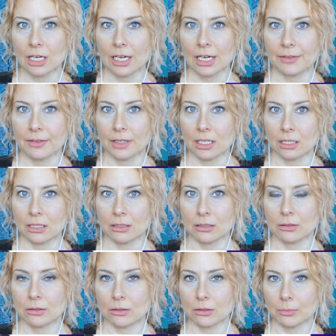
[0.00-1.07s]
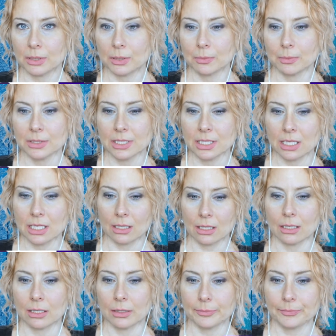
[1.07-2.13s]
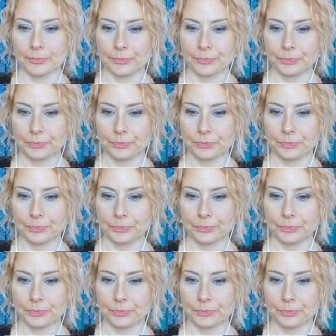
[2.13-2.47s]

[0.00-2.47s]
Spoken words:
and then people taking them,